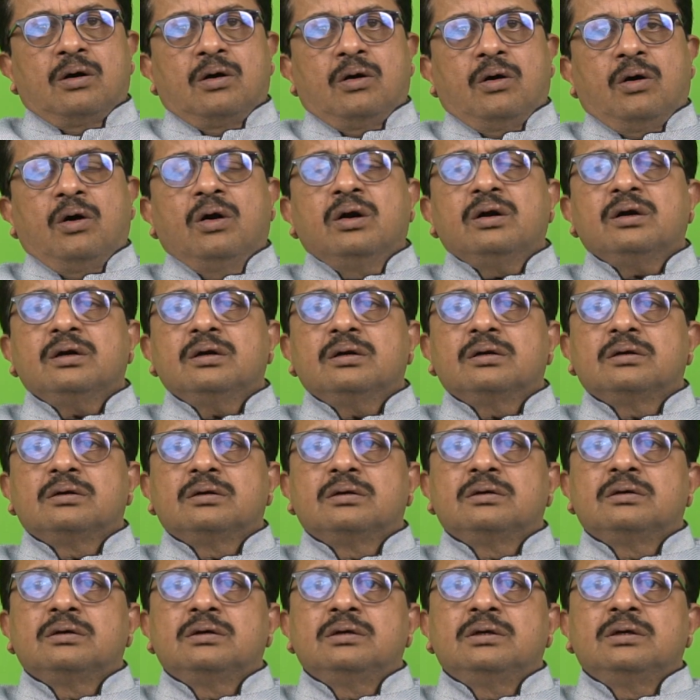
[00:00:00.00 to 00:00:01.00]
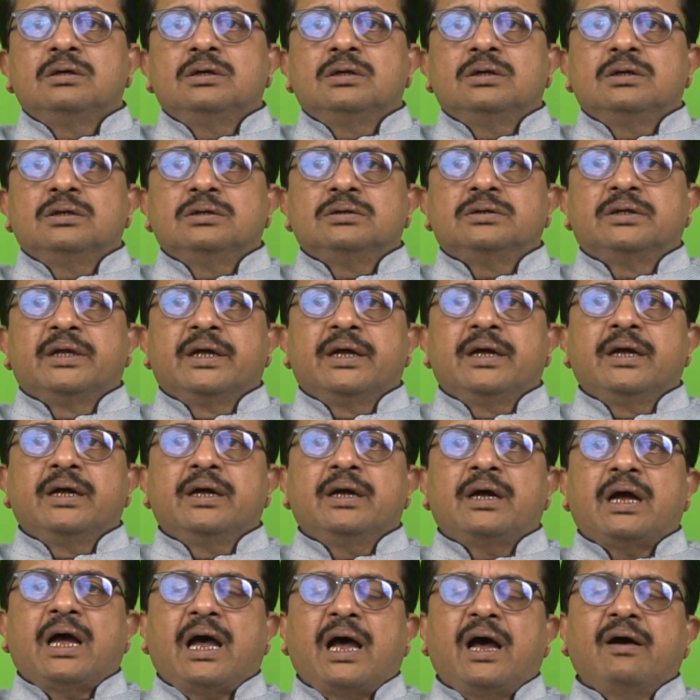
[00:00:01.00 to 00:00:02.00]
or
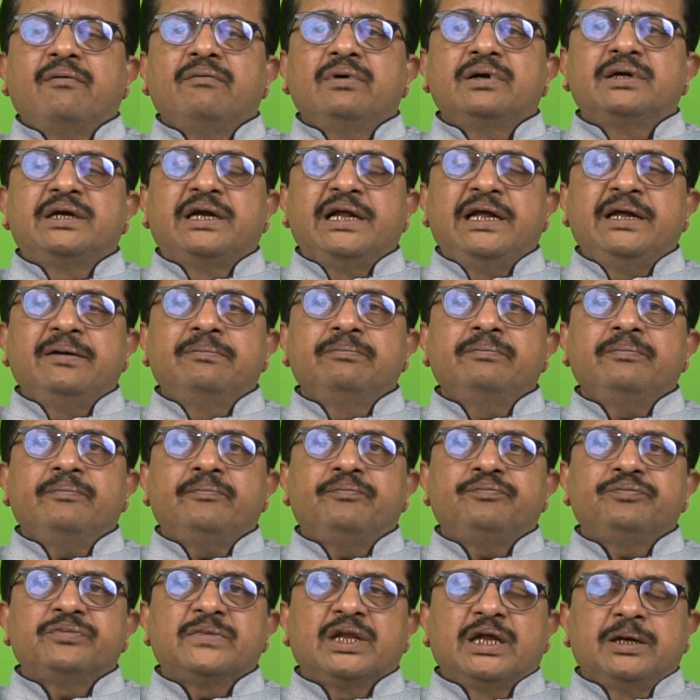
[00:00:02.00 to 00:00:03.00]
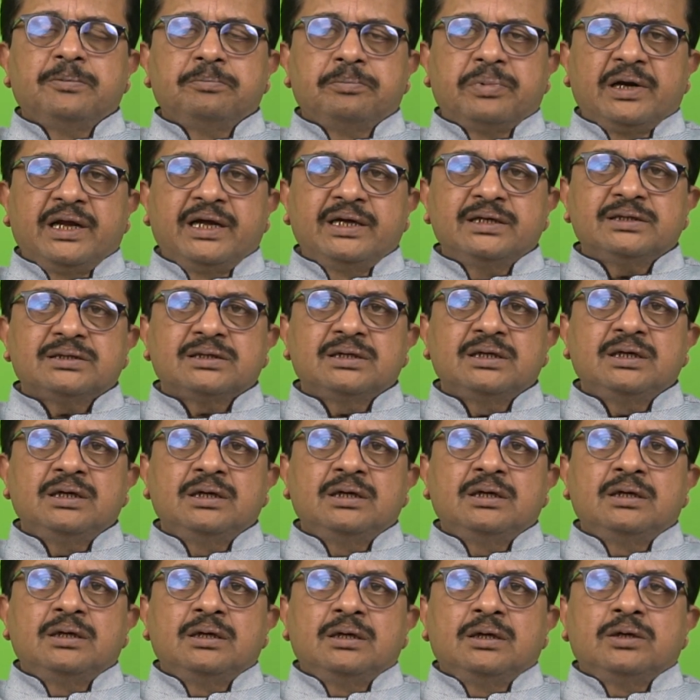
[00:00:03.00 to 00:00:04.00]
they have a team in place
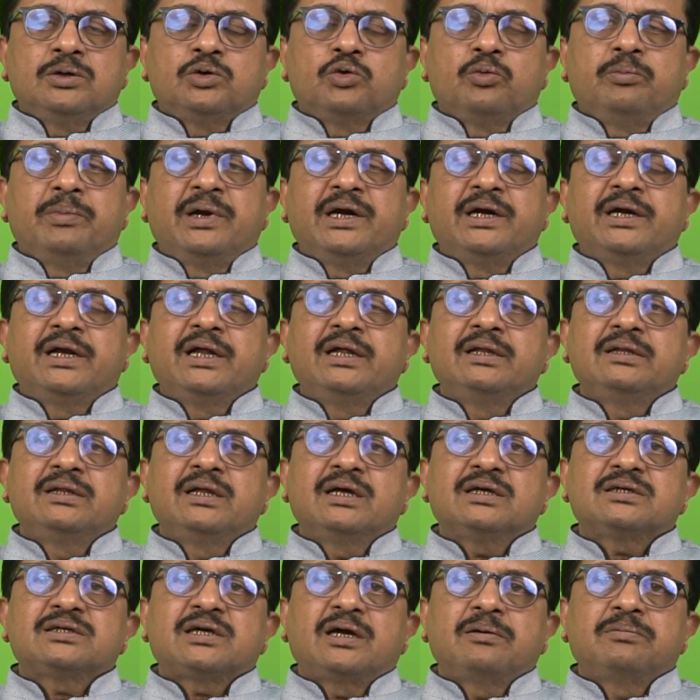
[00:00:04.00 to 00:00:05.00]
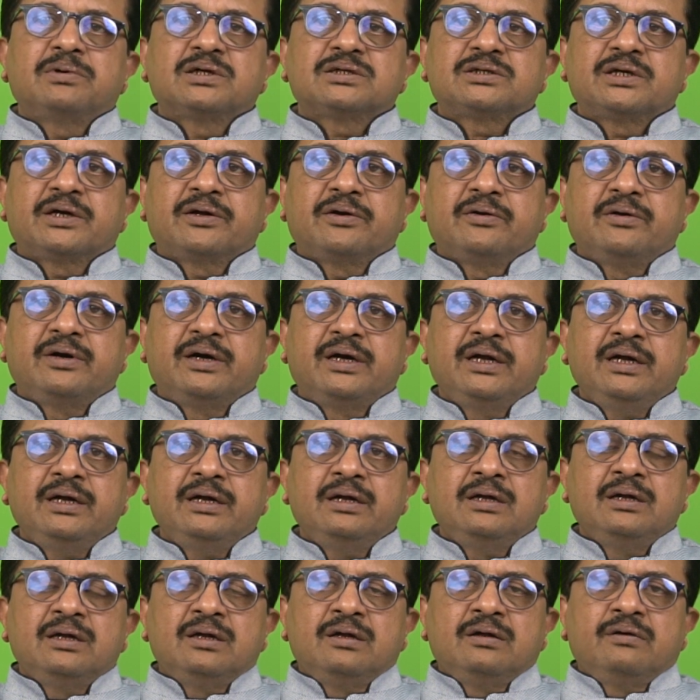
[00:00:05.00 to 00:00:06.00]
to maintain their cyber security,
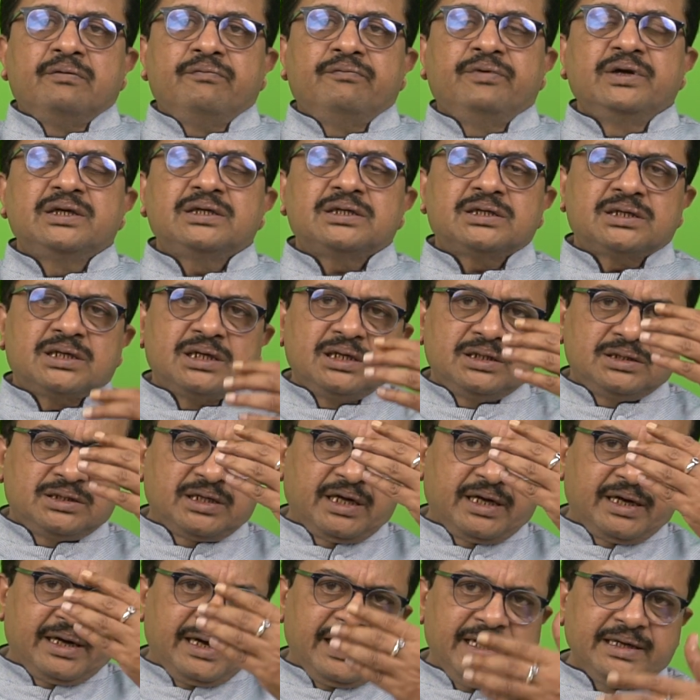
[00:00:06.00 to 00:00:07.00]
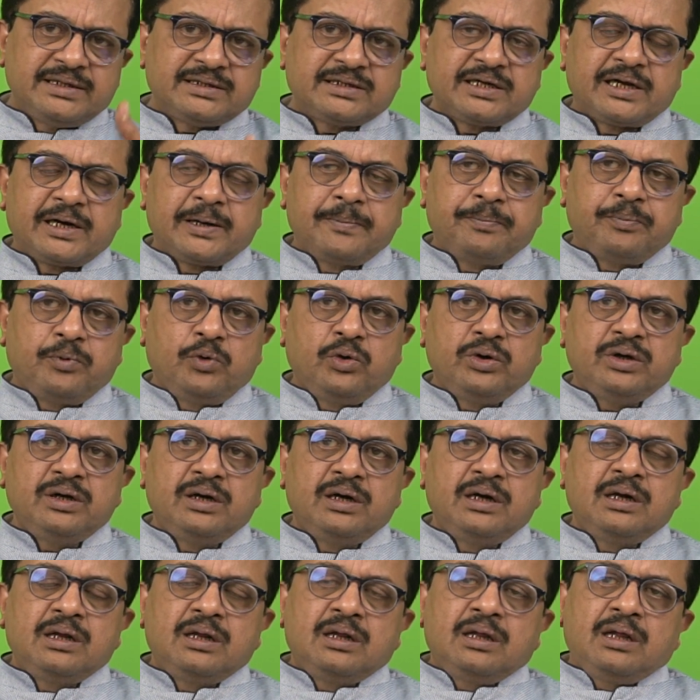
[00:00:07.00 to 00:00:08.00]
which generates a report,
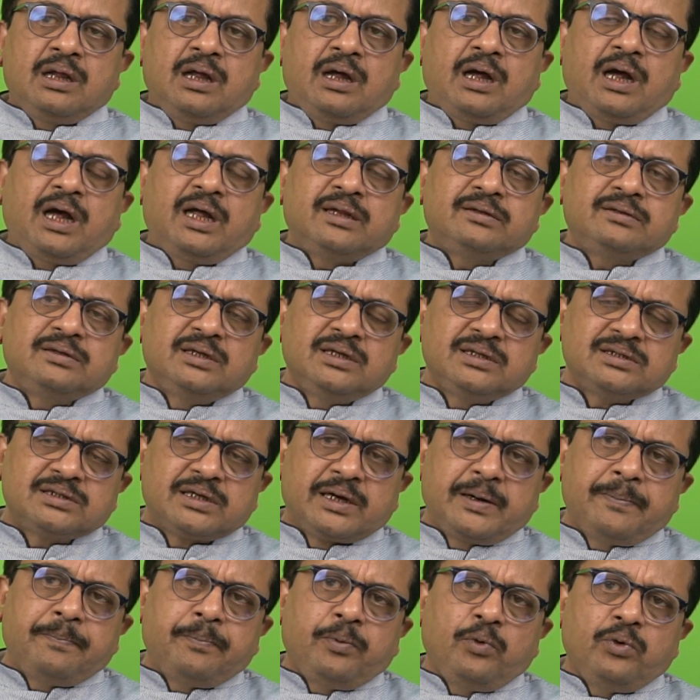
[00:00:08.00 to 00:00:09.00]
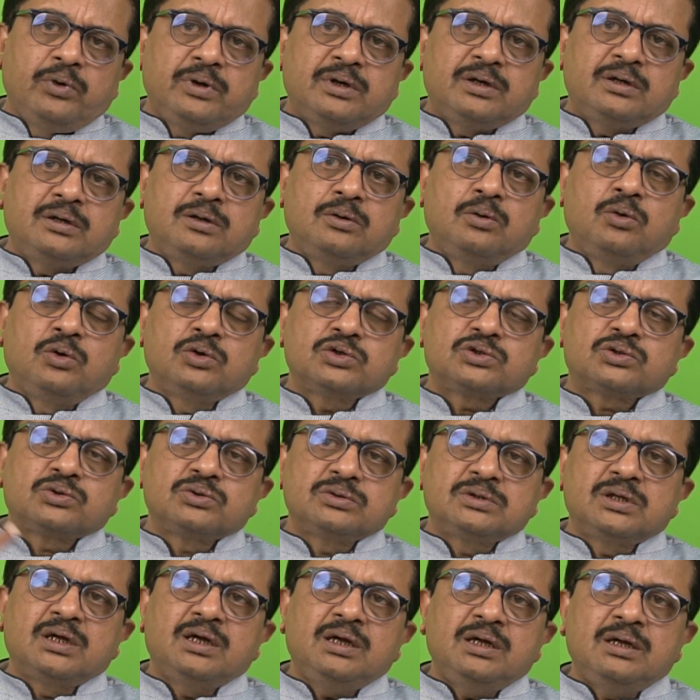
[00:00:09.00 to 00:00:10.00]
and this report goes to
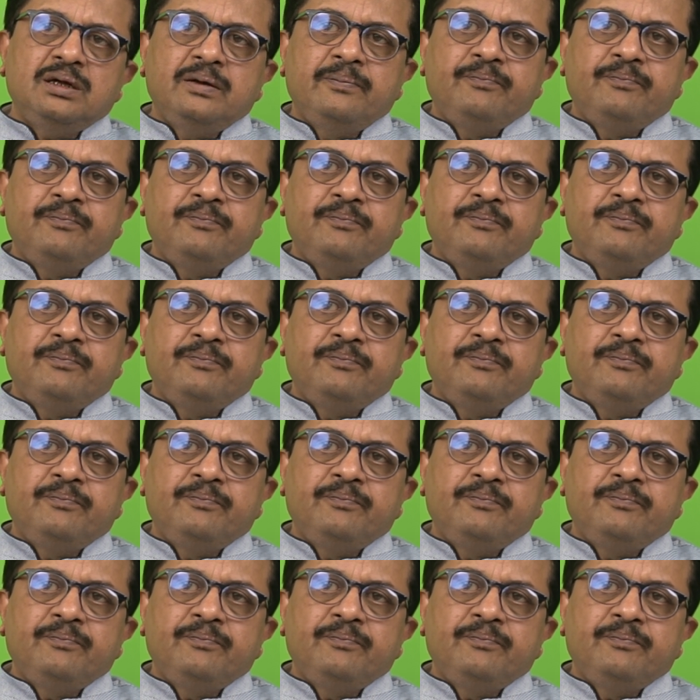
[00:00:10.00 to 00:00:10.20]
the